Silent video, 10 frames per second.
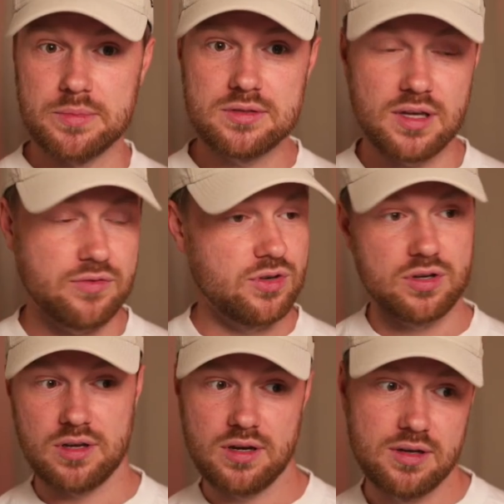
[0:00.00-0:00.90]
If you're
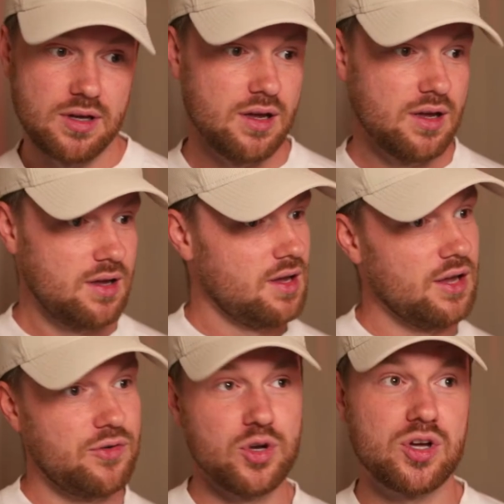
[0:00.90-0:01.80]
gonna
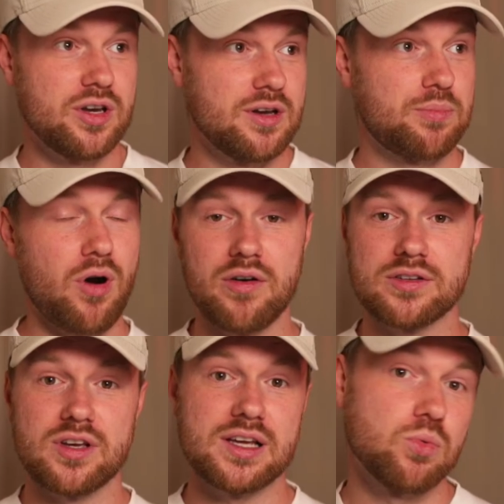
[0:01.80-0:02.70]

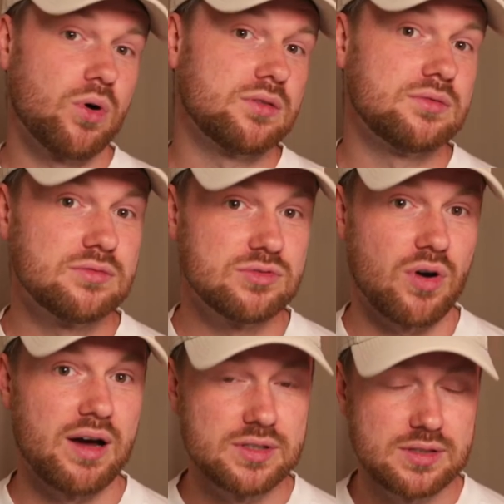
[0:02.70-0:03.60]
prioritize one
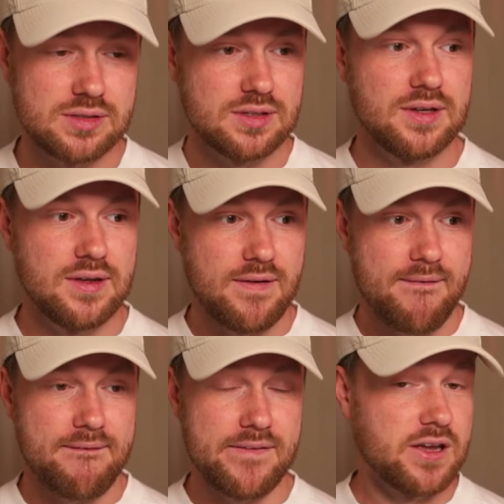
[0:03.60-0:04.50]
driver,
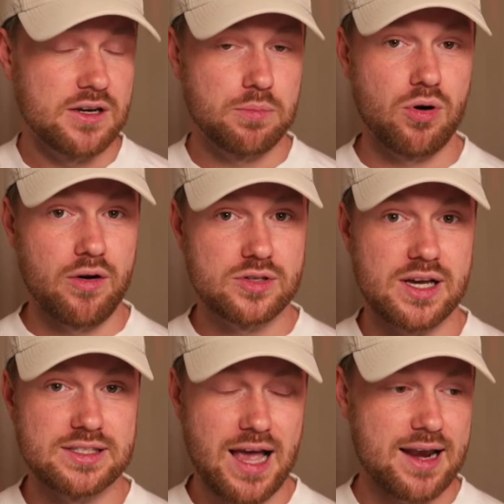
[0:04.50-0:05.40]
you're gonna
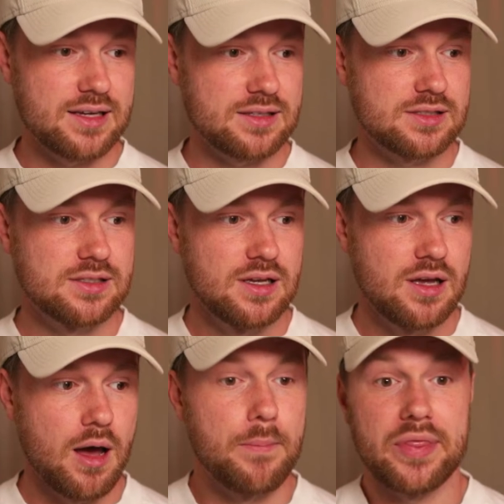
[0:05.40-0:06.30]
prioritize Alex.
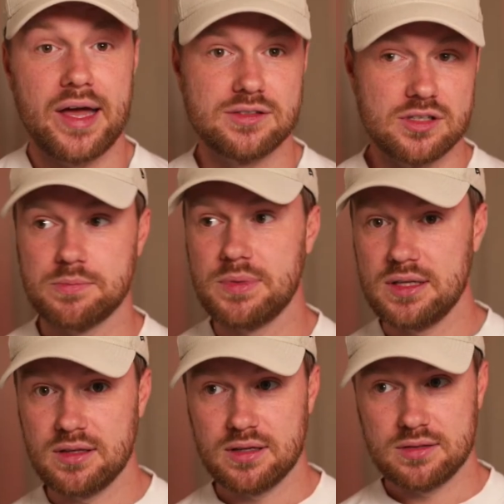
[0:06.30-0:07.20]
But that does mean
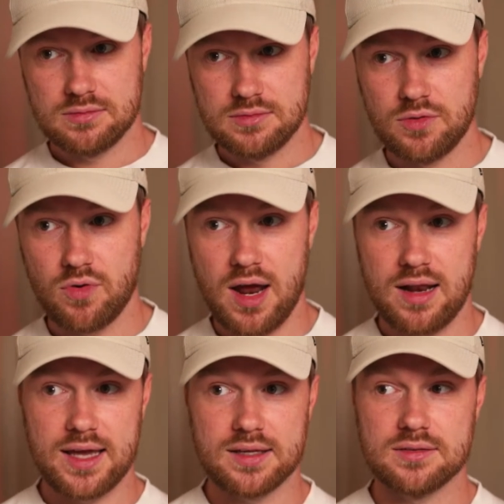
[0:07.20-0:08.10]
that you're right.
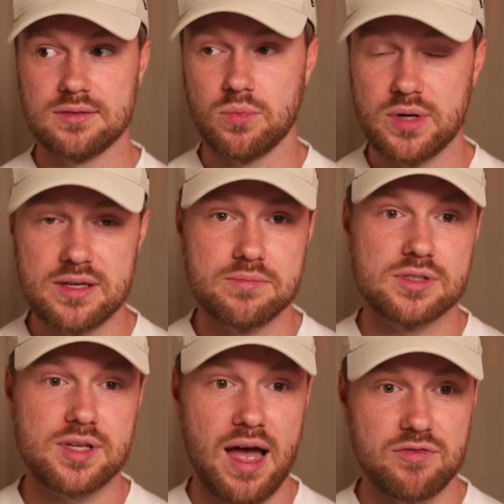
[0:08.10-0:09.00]
Like, Williams
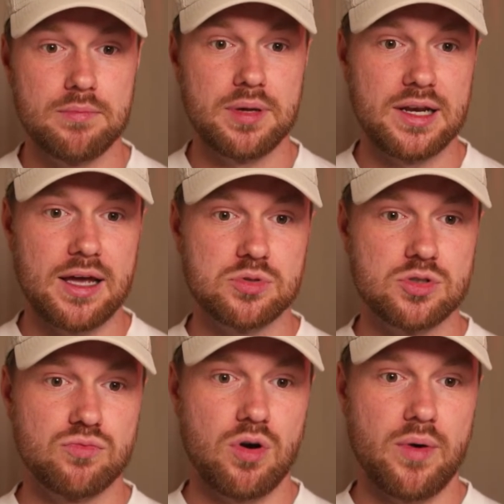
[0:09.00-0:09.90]
haven't been able to
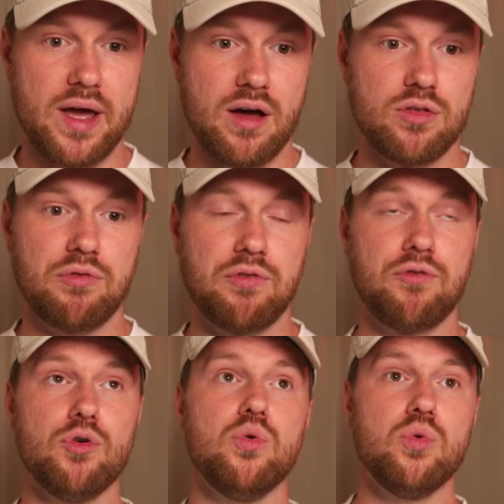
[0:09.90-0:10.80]
roll out the
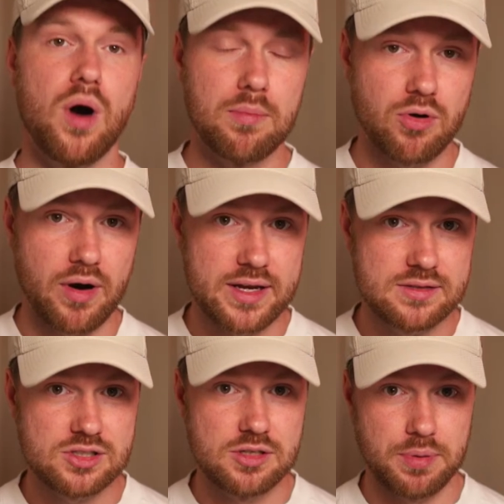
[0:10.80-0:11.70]
full
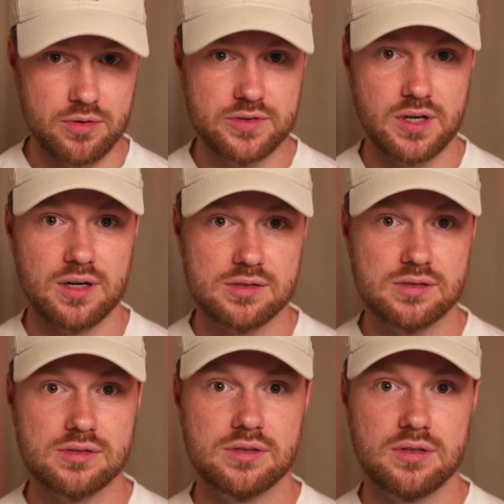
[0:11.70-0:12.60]
upgrades to both cars.
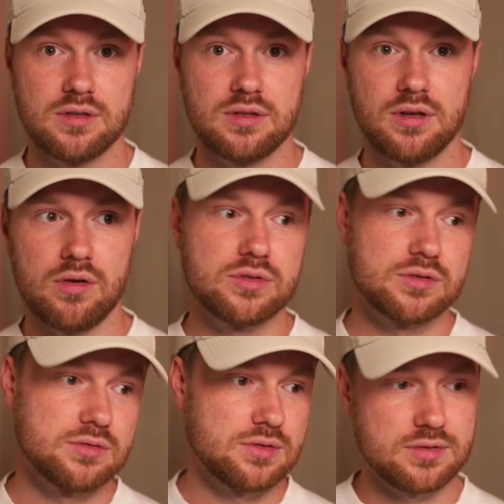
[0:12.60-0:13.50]

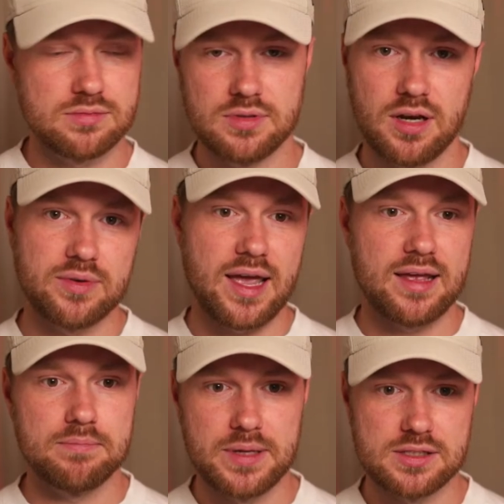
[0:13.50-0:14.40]
Logan's,
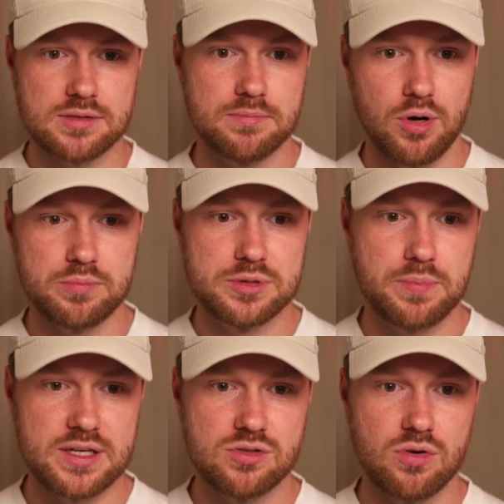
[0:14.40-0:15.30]
getting bits and bobs, but
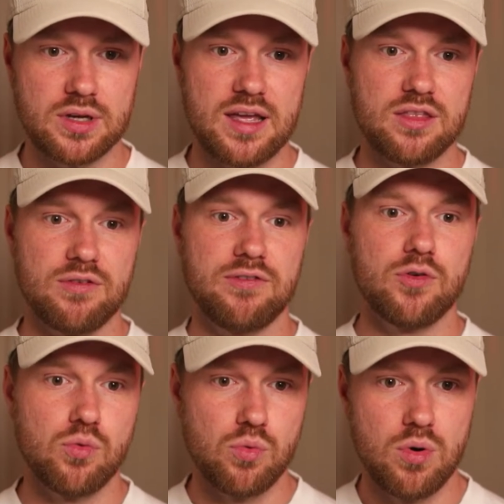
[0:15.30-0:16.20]
he's not getting the
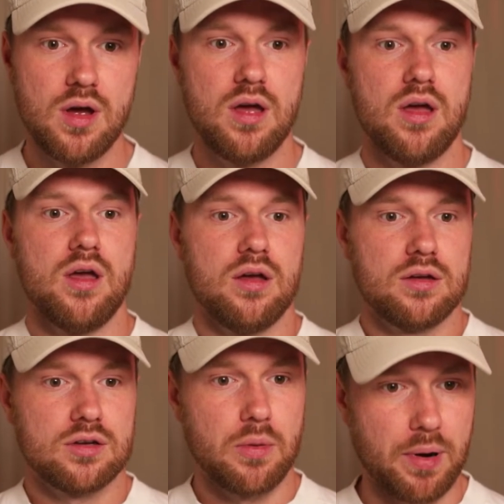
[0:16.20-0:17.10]
full,
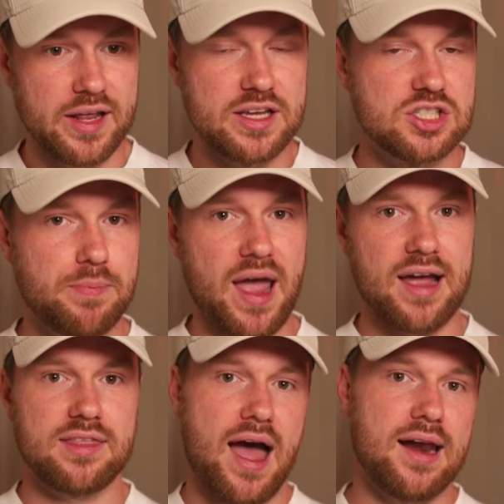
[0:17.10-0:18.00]
complete spec
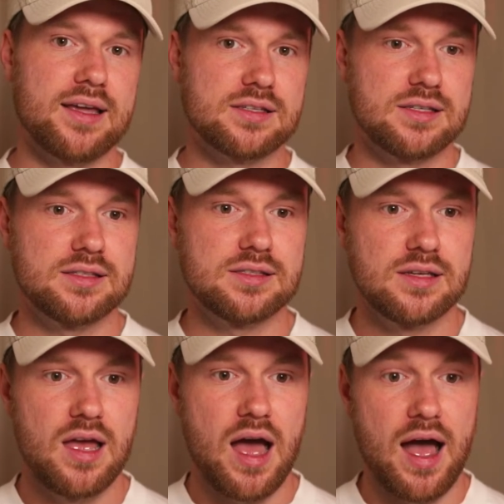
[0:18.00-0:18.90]
that Alex is,
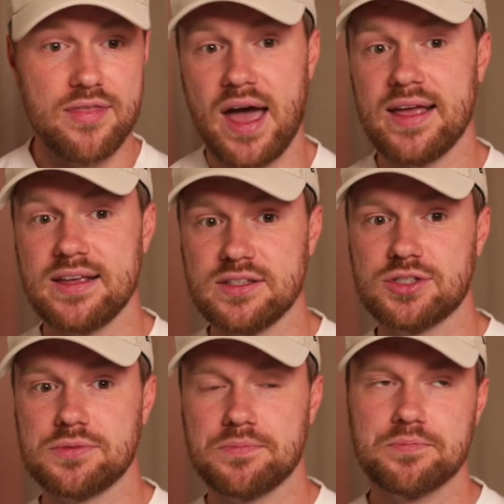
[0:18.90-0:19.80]
and that
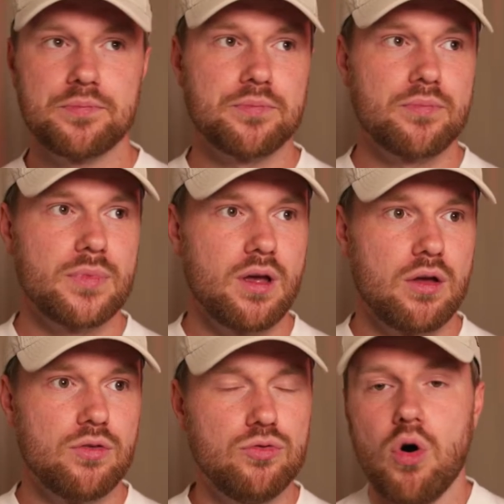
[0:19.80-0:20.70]
is
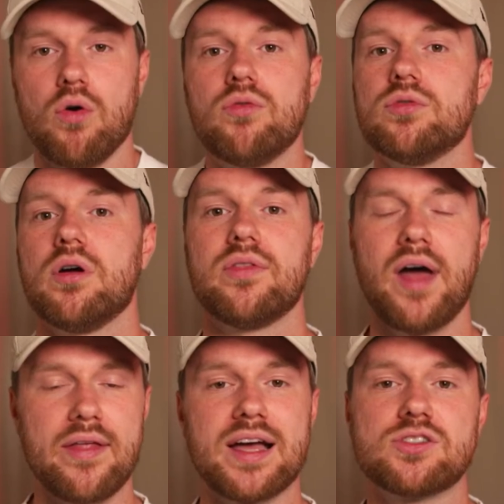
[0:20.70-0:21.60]
not
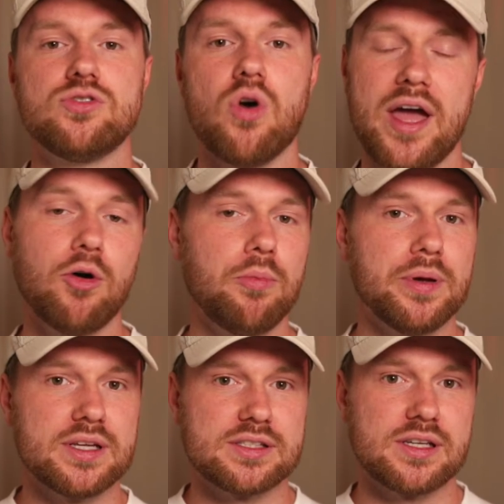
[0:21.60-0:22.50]
that's not helping,
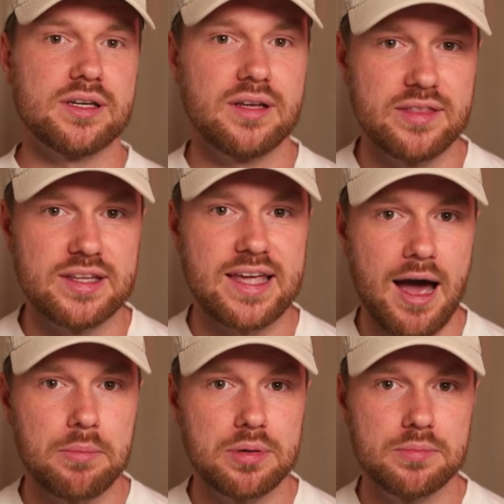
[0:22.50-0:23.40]
is it, in the
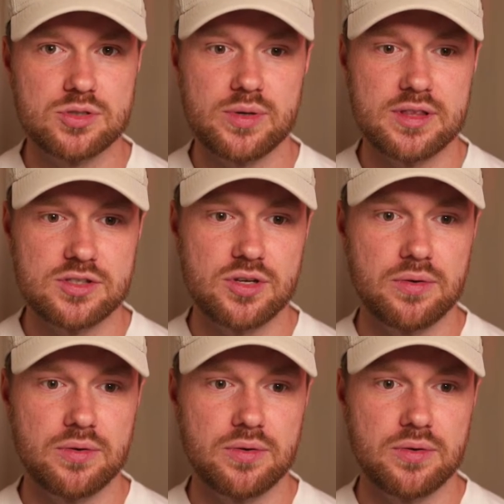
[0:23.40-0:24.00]
gap between the two?